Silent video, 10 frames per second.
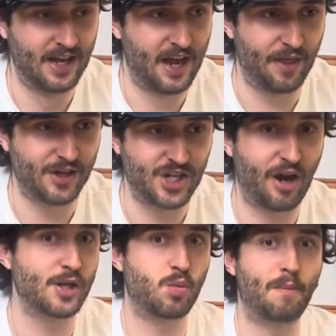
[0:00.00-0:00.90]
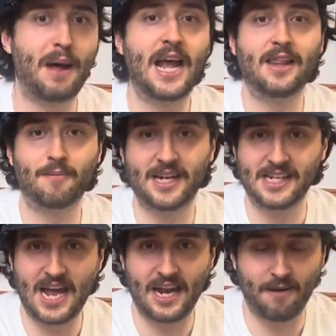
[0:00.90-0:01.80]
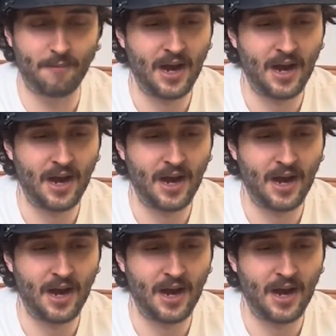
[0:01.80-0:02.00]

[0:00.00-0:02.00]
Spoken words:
the GIs would pay them in denim,